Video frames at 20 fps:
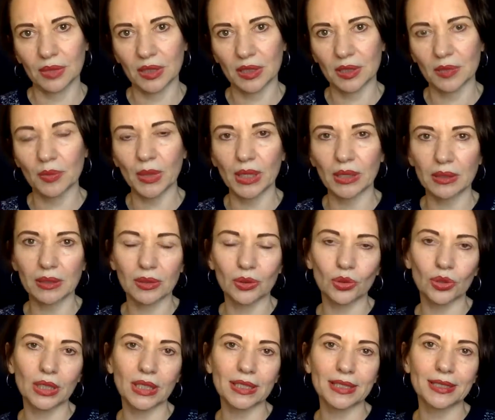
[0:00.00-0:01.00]
this month
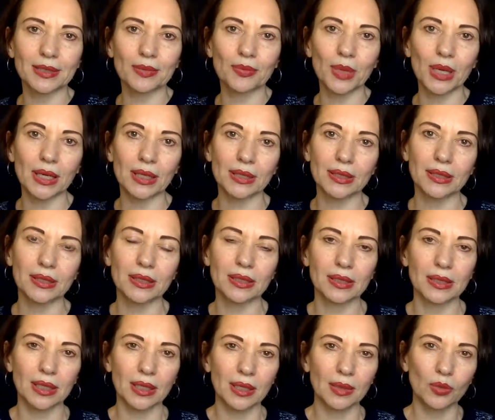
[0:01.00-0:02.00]
or next
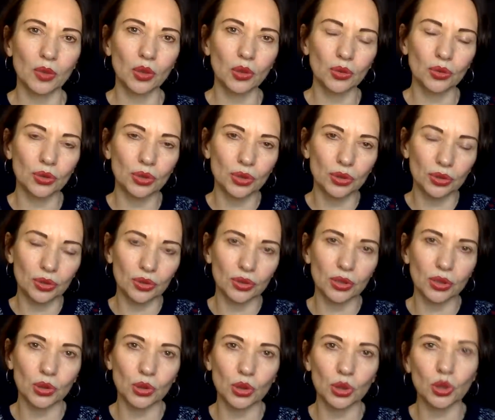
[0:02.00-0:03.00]
month, and I'm going to
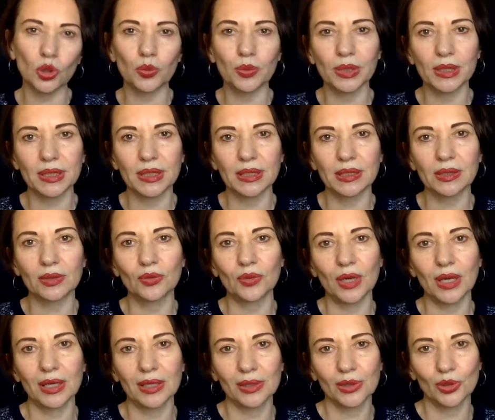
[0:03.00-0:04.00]
introduce topics in
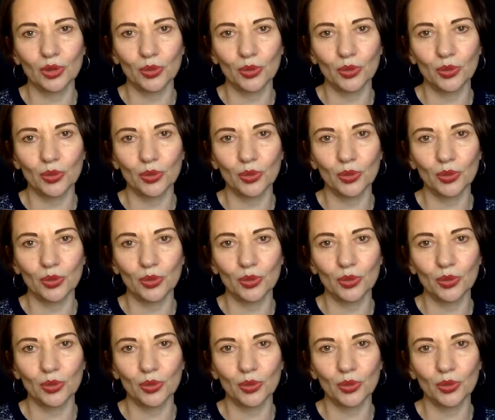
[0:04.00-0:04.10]
advance.